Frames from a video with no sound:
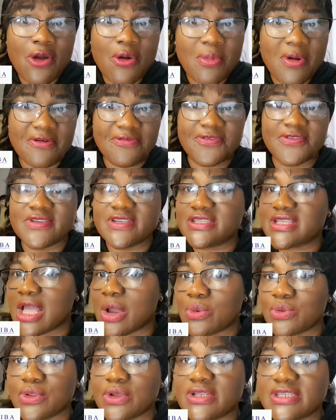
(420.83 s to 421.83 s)
Home Office,
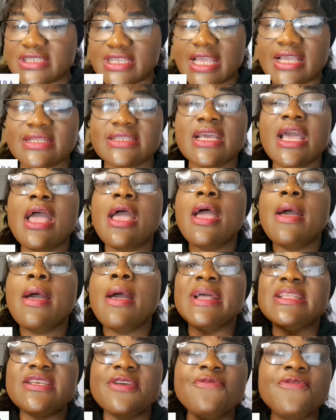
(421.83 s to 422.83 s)
I will not say it,
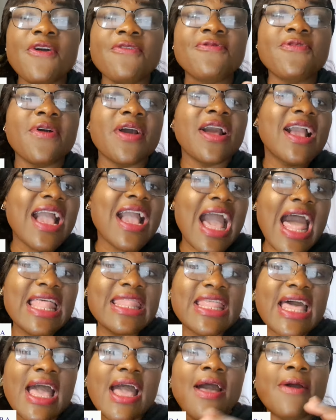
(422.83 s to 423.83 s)
but if you're from
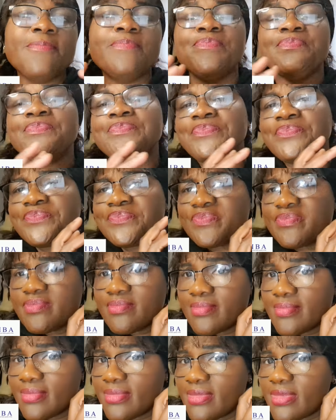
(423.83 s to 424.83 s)
Ghana,
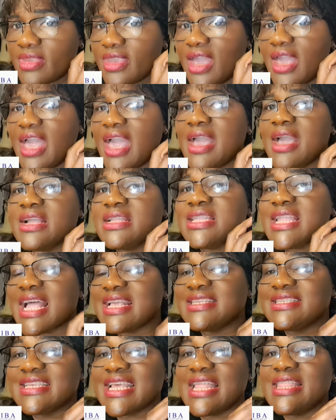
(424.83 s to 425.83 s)

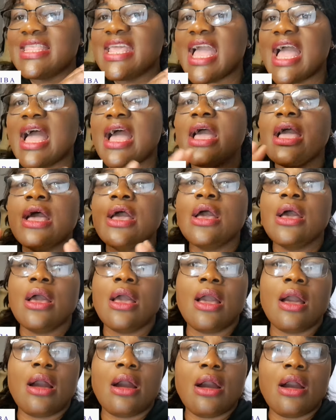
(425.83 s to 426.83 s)
Tanzania,
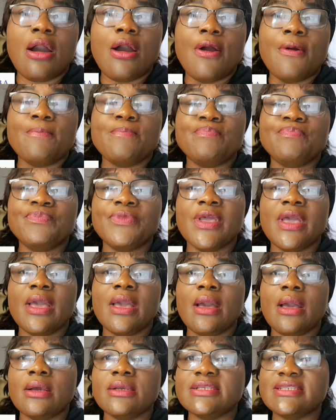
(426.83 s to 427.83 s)

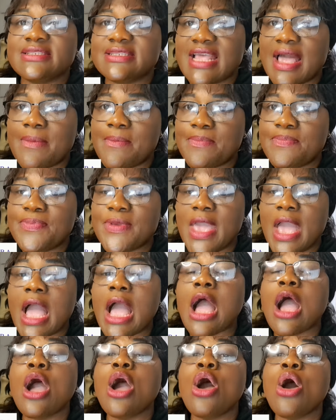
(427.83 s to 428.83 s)

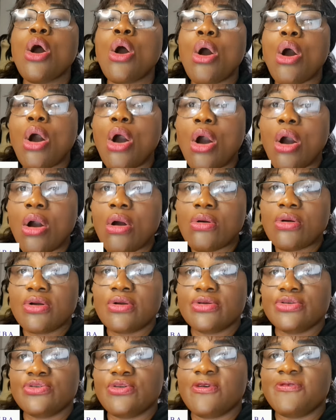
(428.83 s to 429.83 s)
Zambia,
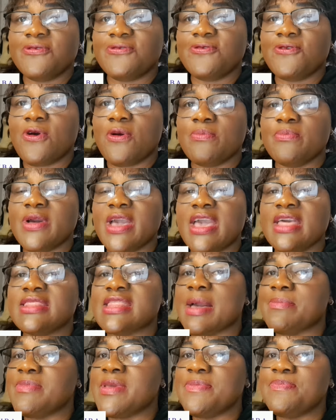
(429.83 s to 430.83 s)
or you're from
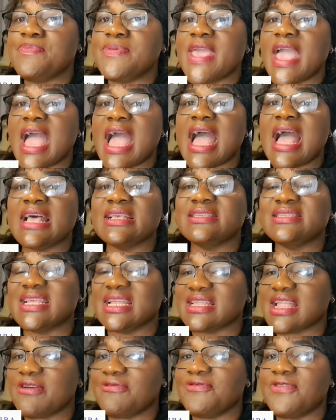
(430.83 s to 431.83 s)
Namibia,
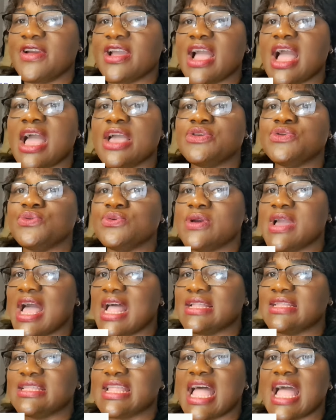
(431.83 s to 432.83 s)
South Africa,
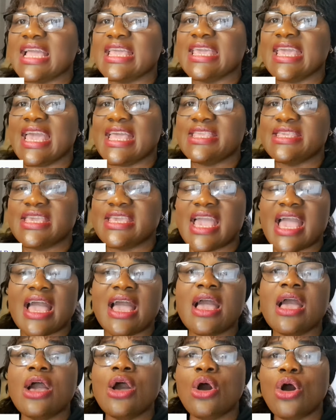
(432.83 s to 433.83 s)
Uganda,
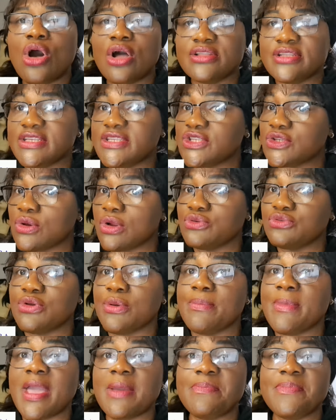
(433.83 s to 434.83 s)
Kenya, or this country,
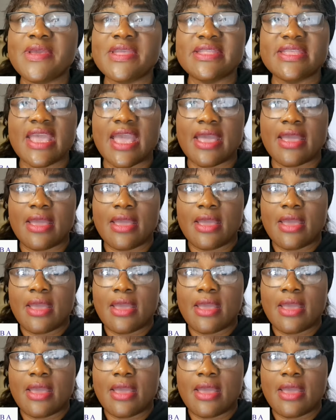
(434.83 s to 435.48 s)
maybe the